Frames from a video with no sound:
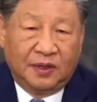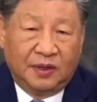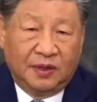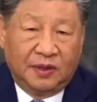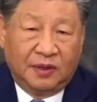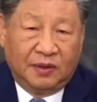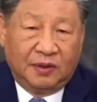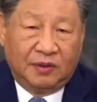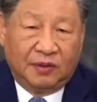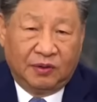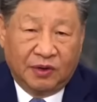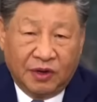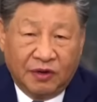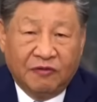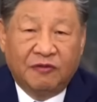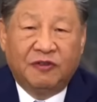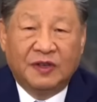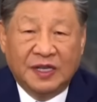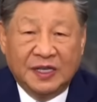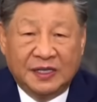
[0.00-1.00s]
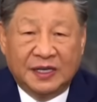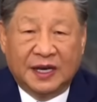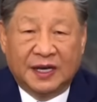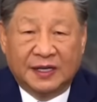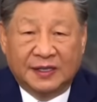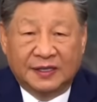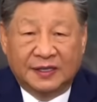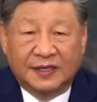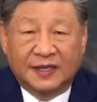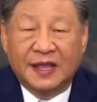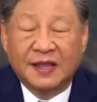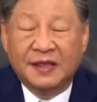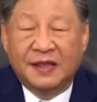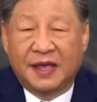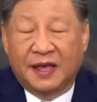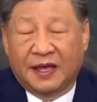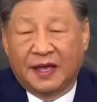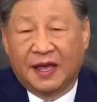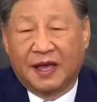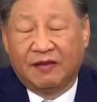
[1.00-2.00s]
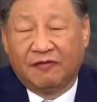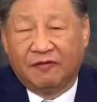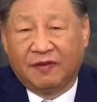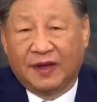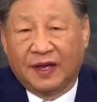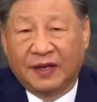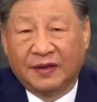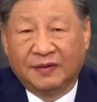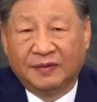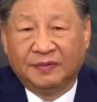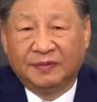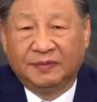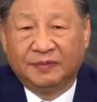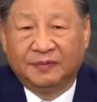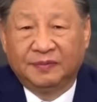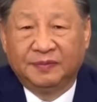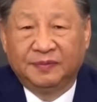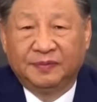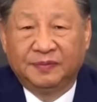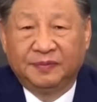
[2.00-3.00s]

clean energy is also an economic survival strategy.